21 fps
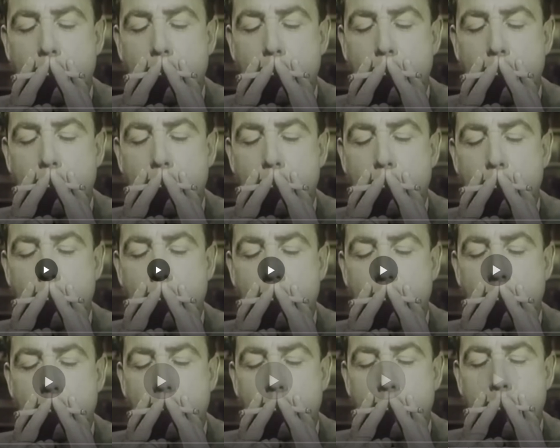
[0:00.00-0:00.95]
Would you be
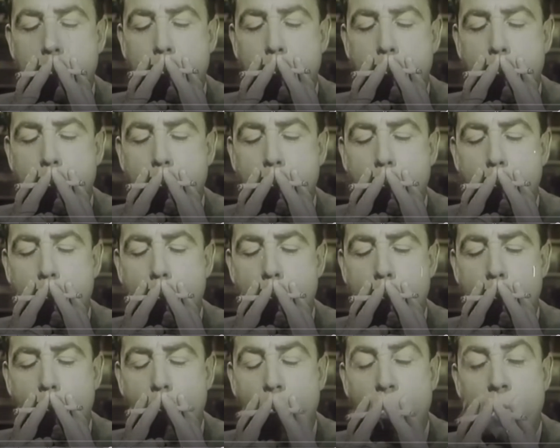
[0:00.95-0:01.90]
like uh
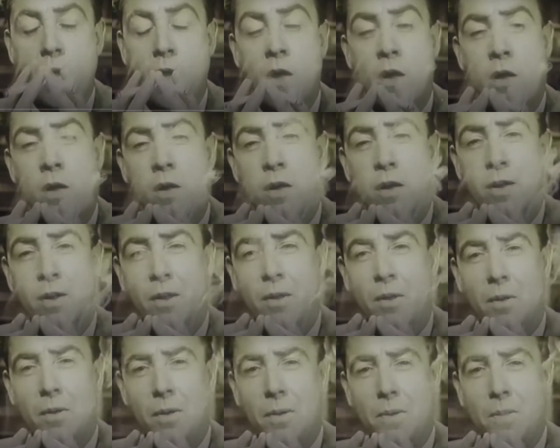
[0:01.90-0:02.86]

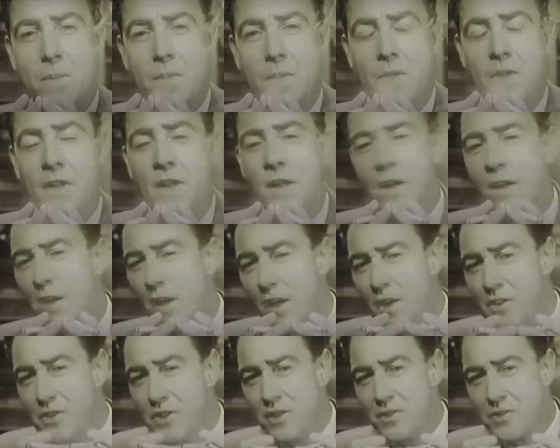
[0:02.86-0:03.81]
what am I thinking
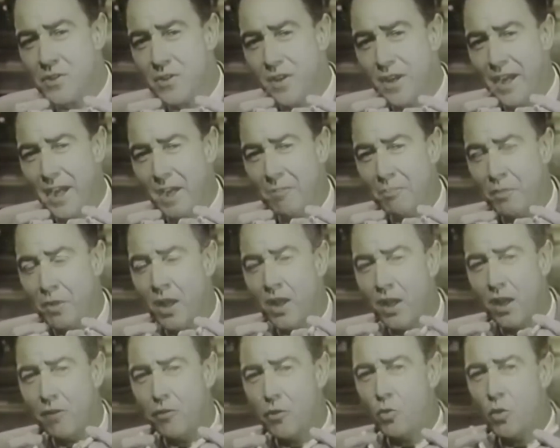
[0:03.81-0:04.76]
of? Like
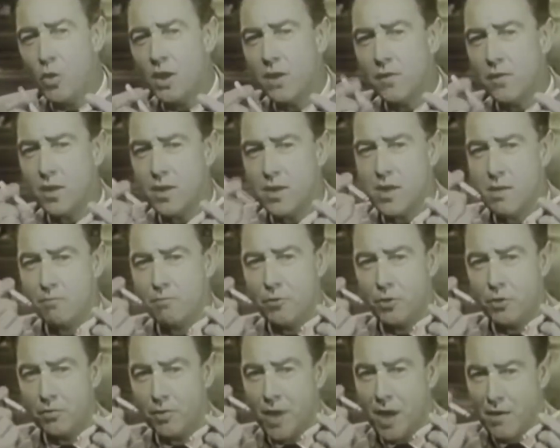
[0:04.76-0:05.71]
name name like a
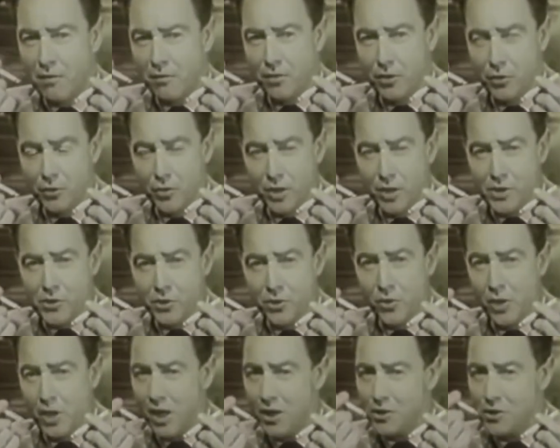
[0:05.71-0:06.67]
group like a group
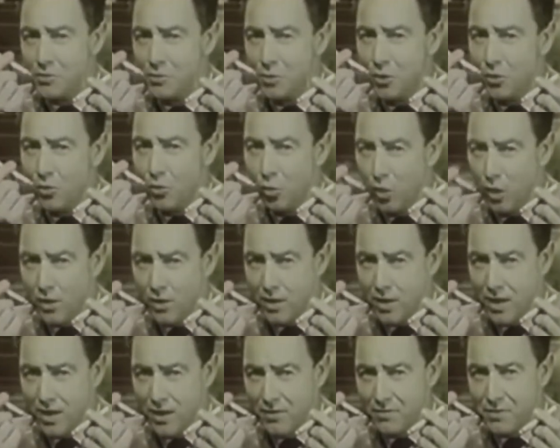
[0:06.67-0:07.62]
that always had like a
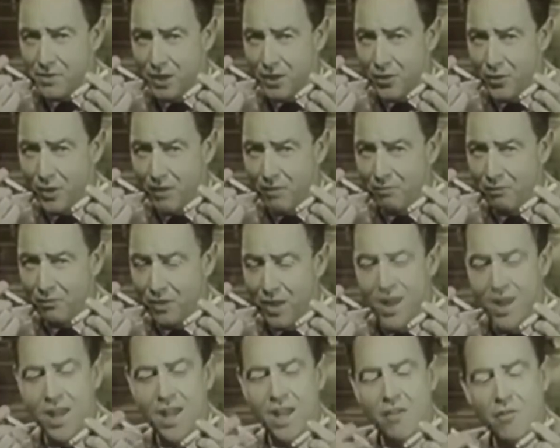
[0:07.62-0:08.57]
member come out
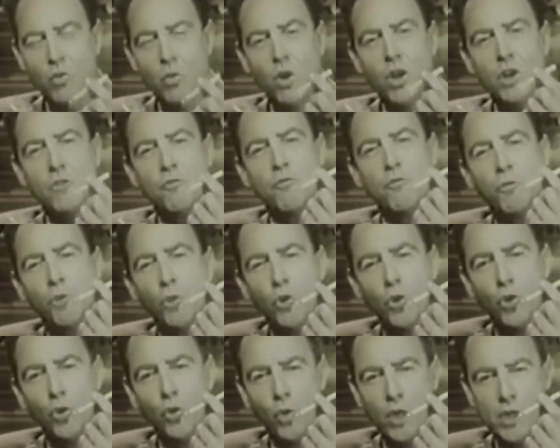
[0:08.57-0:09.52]
that he wasn't really a
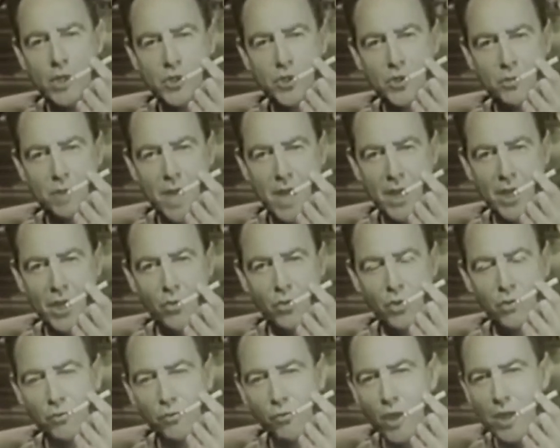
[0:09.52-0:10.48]
part of the group, but he
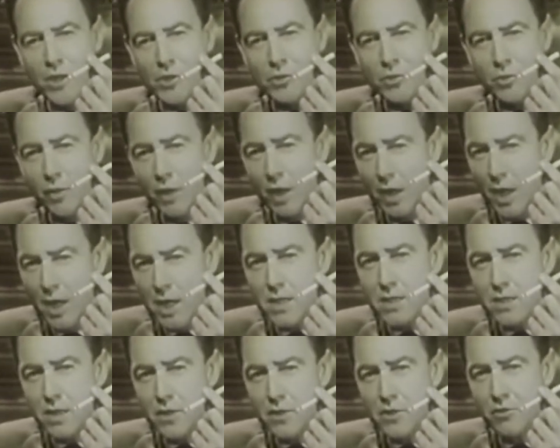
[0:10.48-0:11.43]
would always come out
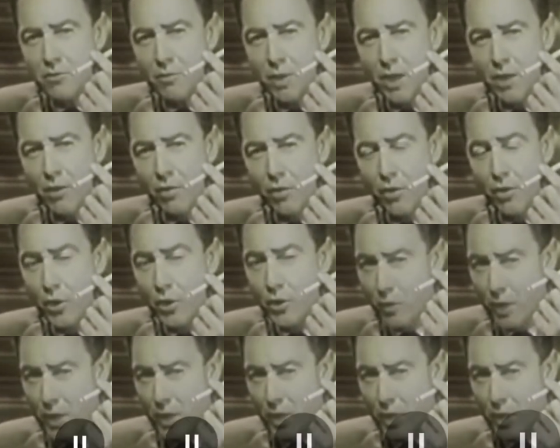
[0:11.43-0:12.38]
on stage with the group.